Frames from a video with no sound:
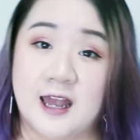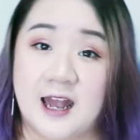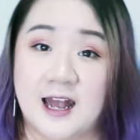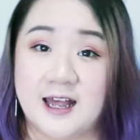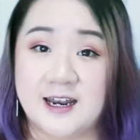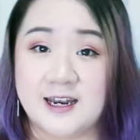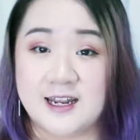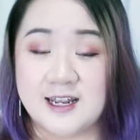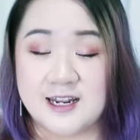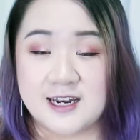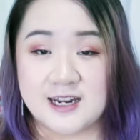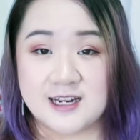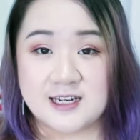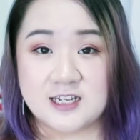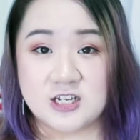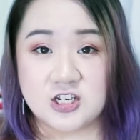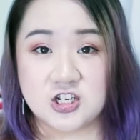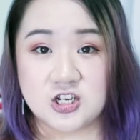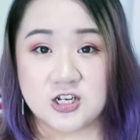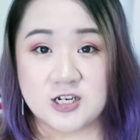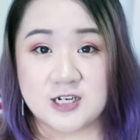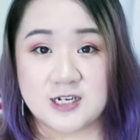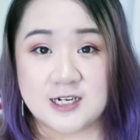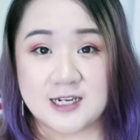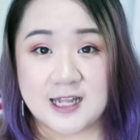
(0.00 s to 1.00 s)
And in
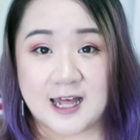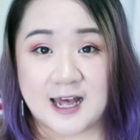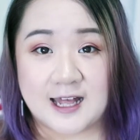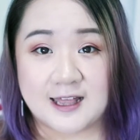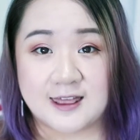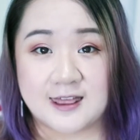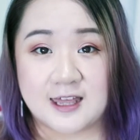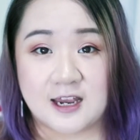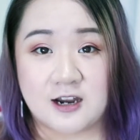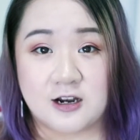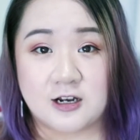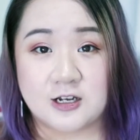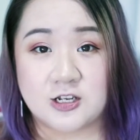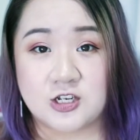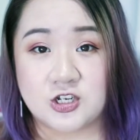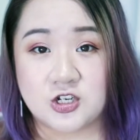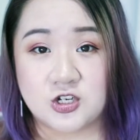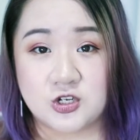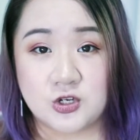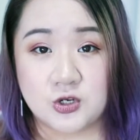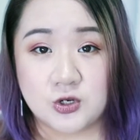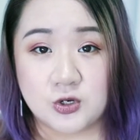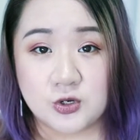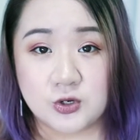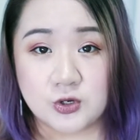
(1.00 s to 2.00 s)
addition to that, there are
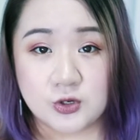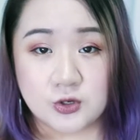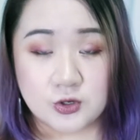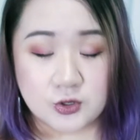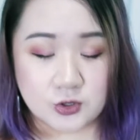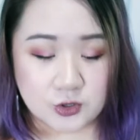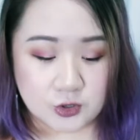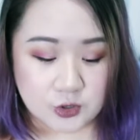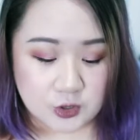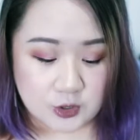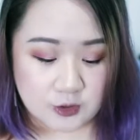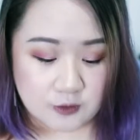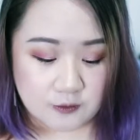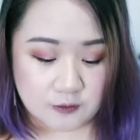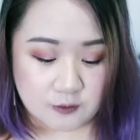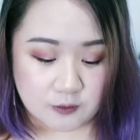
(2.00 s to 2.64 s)
two